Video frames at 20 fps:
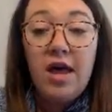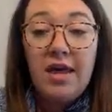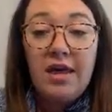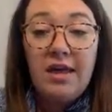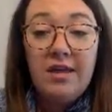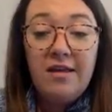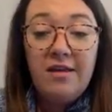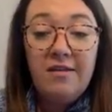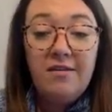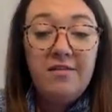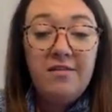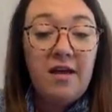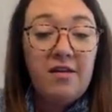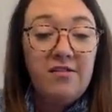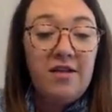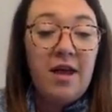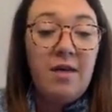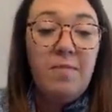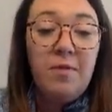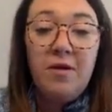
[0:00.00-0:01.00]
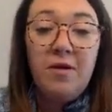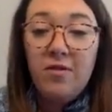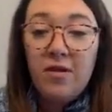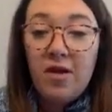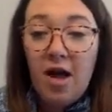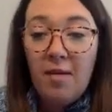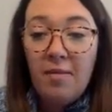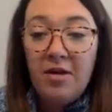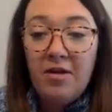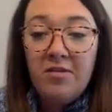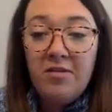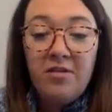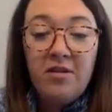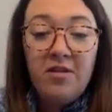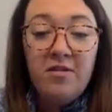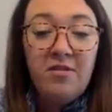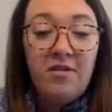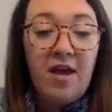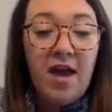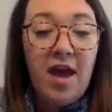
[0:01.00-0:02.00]
is, I'll type it in the comments.
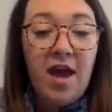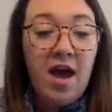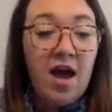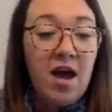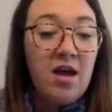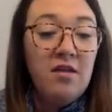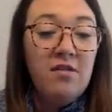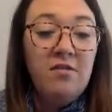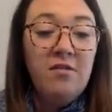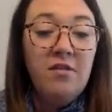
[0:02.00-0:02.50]
It's at,